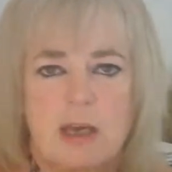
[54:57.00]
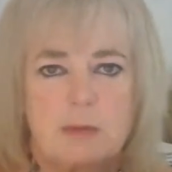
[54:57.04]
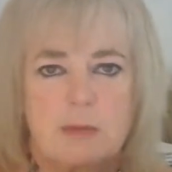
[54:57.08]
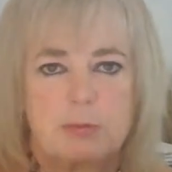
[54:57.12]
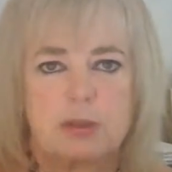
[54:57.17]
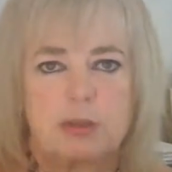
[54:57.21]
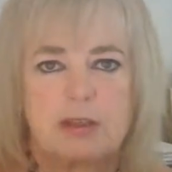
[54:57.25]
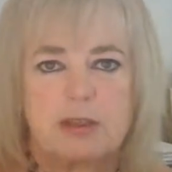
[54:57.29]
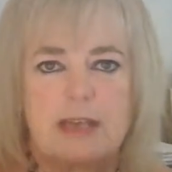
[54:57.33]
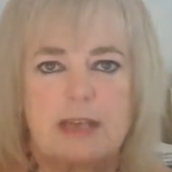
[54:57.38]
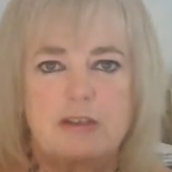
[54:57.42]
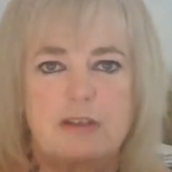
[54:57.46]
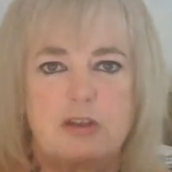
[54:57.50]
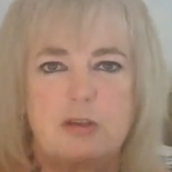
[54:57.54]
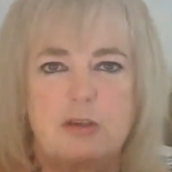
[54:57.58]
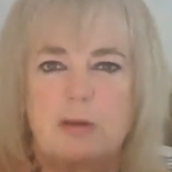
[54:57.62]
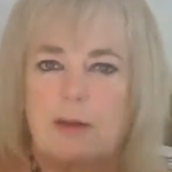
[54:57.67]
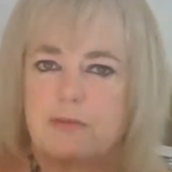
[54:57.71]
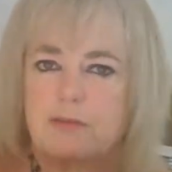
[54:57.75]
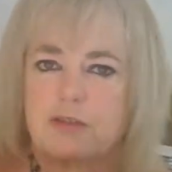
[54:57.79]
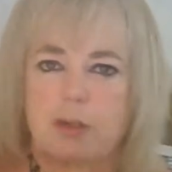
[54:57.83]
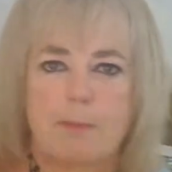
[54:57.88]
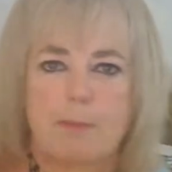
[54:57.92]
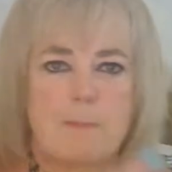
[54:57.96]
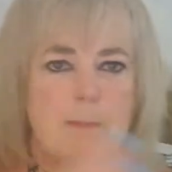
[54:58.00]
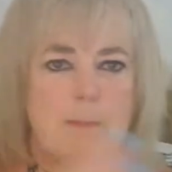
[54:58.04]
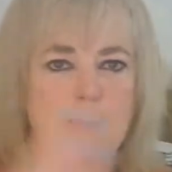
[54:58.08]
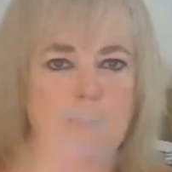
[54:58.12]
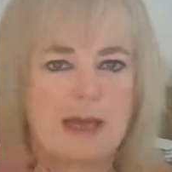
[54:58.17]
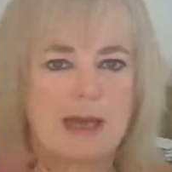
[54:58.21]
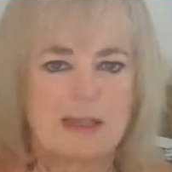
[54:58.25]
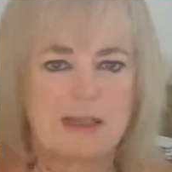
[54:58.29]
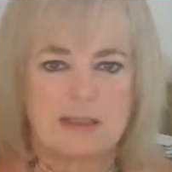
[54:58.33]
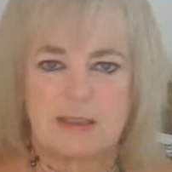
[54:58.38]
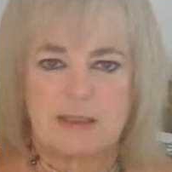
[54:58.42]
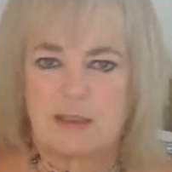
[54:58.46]
but then you have to
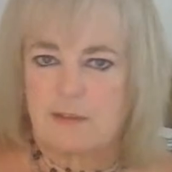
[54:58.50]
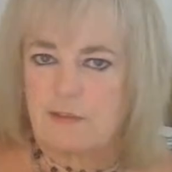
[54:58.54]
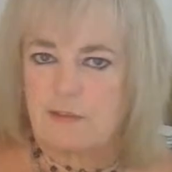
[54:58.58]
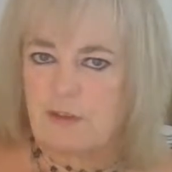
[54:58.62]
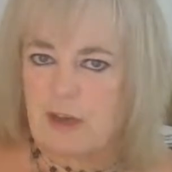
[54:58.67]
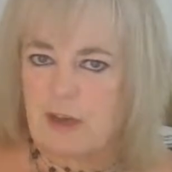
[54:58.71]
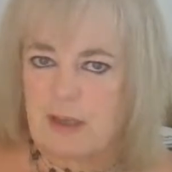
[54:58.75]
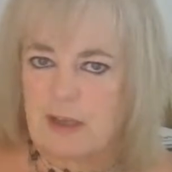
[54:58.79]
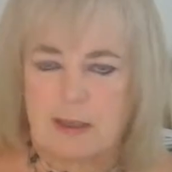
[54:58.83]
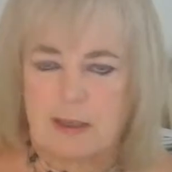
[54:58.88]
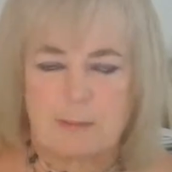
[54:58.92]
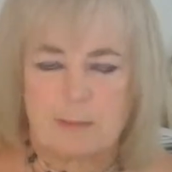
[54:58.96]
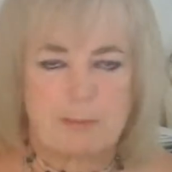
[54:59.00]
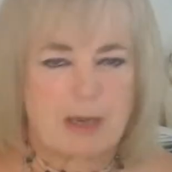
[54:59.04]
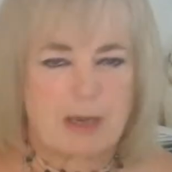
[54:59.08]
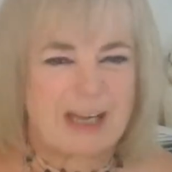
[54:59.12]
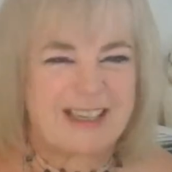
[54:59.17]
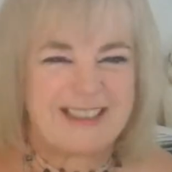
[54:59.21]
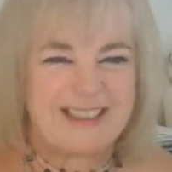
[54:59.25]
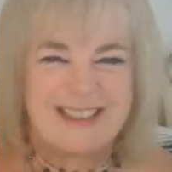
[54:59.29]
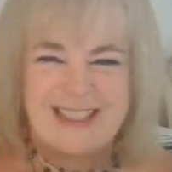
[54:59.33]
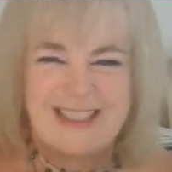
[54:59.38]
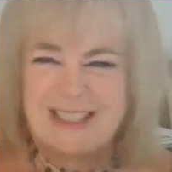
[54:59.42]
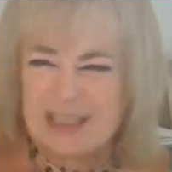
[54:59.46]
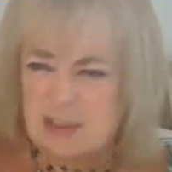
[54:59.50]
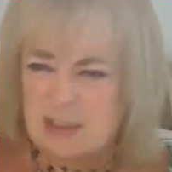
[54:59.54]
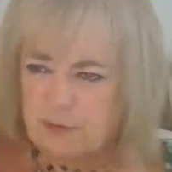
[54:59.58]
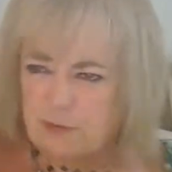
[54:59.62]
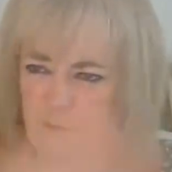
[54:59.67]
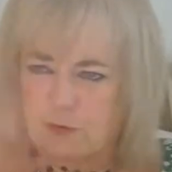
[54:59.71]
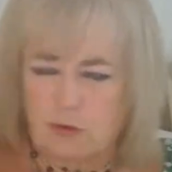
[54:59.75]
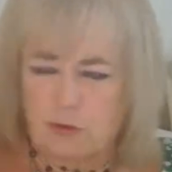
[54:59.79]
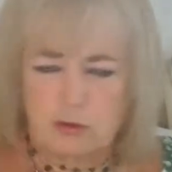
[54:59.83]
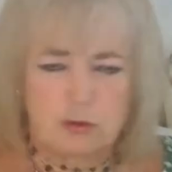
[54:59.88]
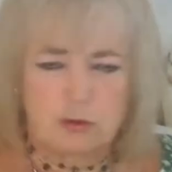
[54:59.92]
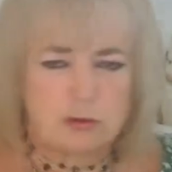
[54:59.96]
magnify it by at least
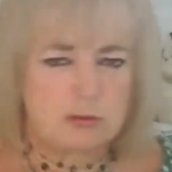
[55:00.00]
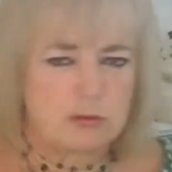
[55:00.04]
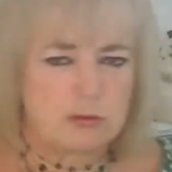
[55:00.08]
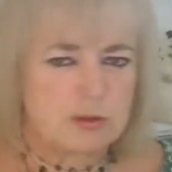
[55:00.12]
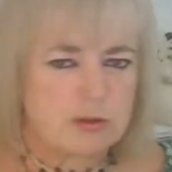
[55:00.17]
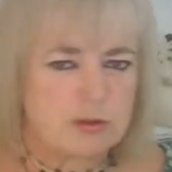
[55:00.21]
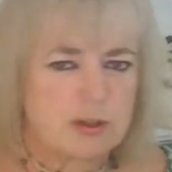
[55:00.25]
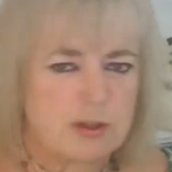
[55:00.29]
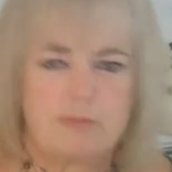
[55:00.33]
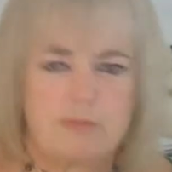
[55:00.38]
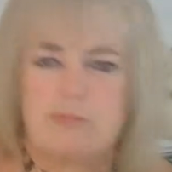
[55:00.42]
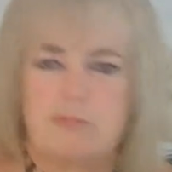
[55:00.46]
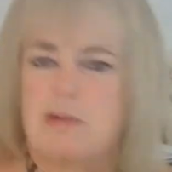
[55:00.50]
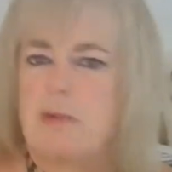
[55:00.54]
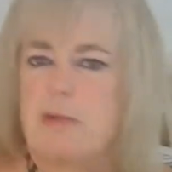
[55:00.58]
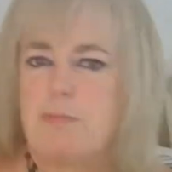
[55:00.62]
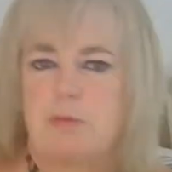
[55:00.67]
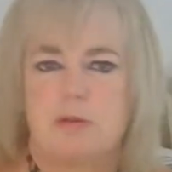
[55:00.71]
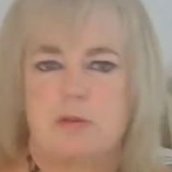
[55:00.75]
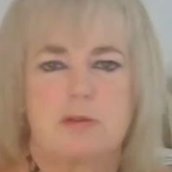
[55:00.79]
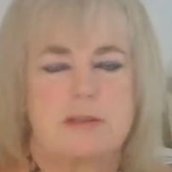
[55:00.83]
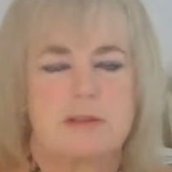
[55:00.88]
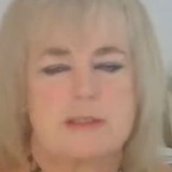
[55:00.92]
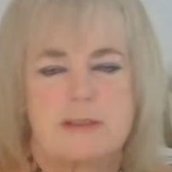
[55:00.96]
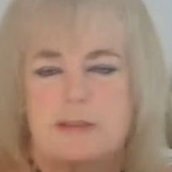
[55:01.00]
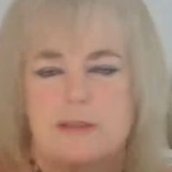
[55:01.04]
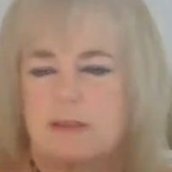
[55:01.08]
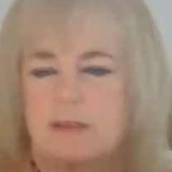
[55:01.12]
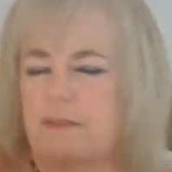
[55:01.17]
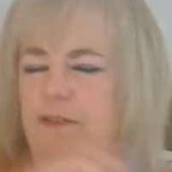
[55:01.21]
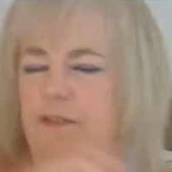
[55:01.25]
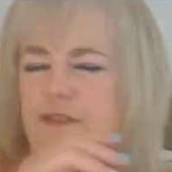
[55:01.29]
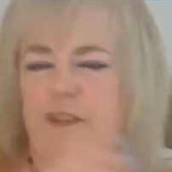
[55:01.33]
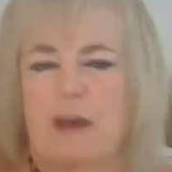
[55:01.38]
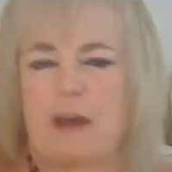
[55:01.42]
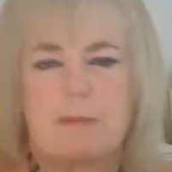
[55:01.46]
4 other ripples
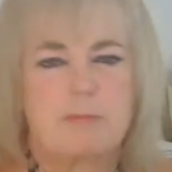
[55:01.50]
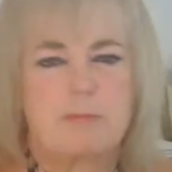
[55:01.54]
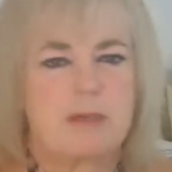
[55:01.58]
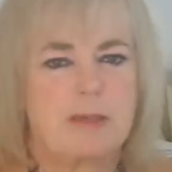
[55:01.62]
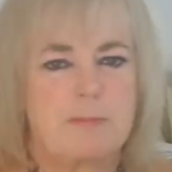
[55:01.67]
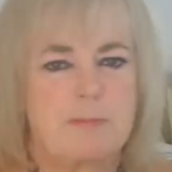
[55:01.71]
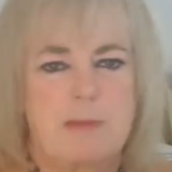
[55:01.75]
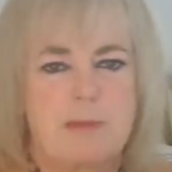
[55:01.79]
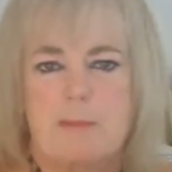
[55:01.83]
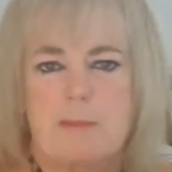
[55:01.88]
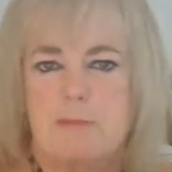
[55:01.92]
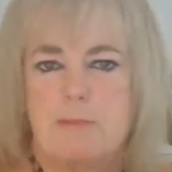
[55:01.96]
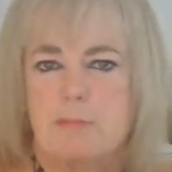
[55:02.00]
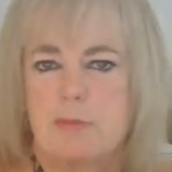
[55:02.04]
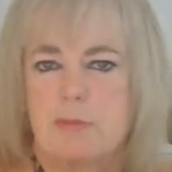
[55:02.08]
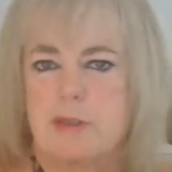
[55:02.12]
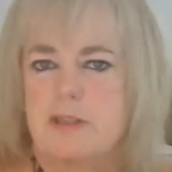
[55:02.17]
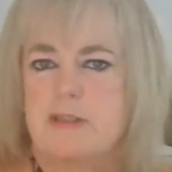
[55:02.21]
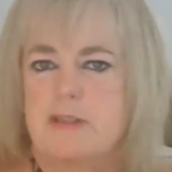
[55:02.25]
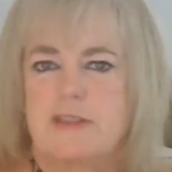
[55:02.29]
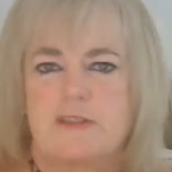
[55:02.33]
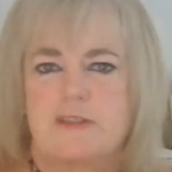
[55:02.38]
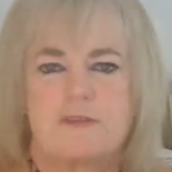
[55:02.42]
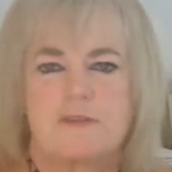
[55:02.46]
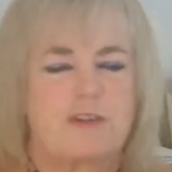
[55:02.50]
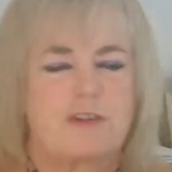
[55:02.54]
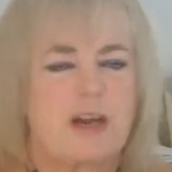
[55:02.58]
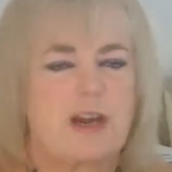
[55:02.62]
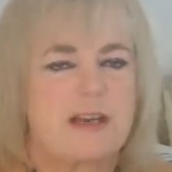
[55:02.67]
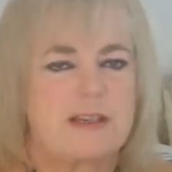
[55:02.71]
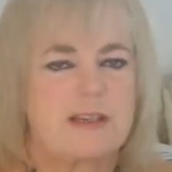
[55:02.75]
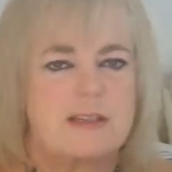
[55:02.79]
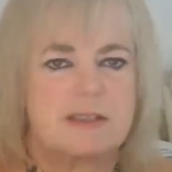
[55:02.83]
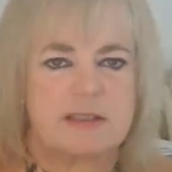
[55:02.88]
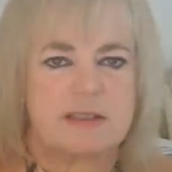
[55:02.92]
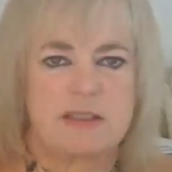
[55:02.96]
of family members,
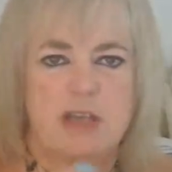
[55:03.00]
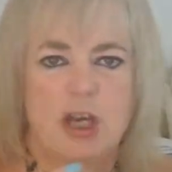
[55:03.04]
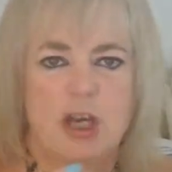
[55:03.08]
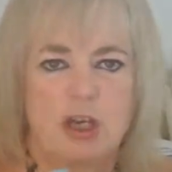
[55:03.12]
friends